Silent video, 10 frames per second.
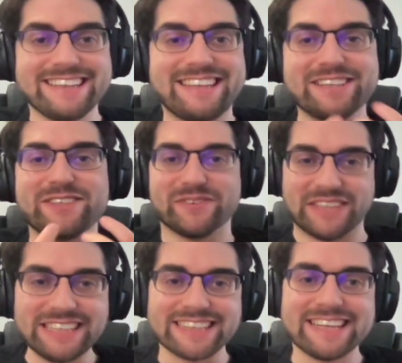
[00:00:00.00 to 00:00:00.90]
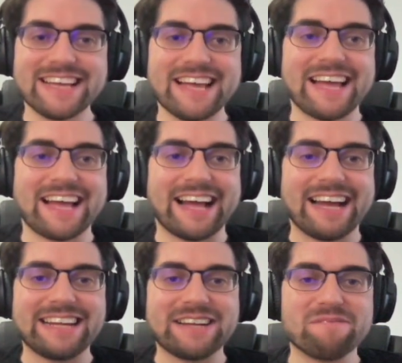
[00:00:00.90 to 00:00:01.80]
that you need
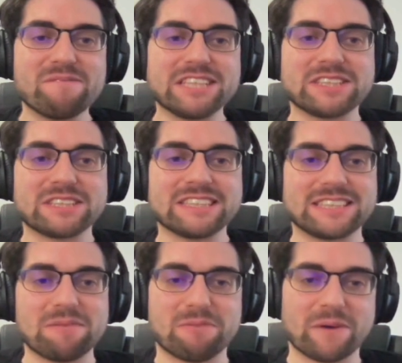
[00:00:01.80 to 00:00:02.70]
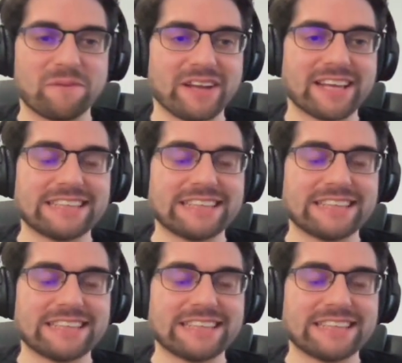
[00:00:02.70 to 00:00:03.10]
and in a much simpler way.